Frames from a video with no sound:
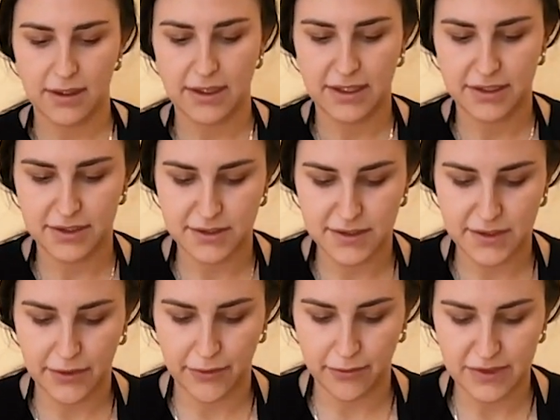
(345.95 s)
And just
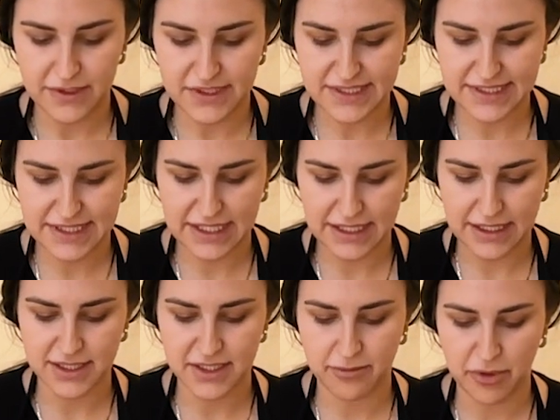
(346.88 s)
tone the skin
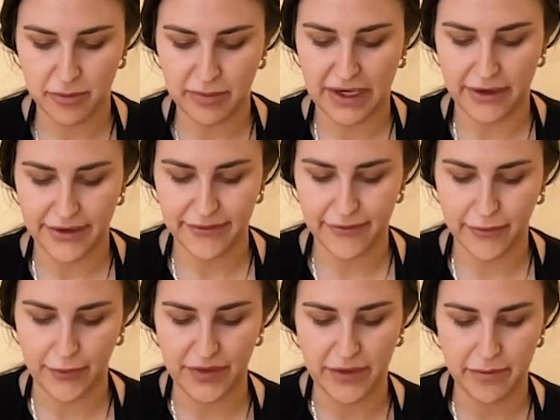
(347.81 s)
to prepare it
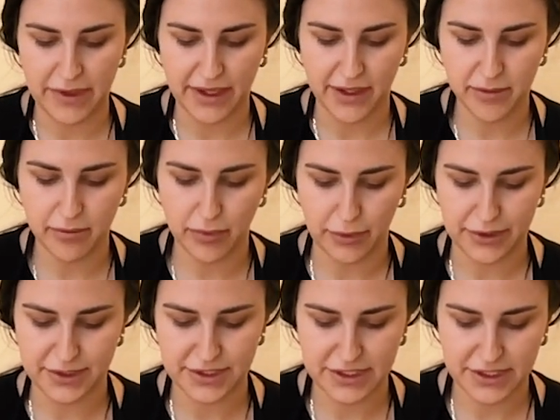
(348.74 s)
for the makeup
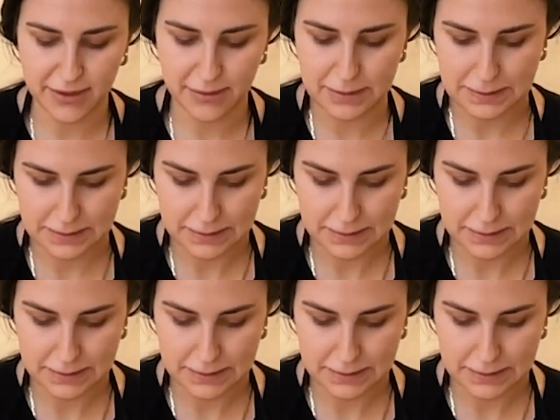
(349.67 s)
portion.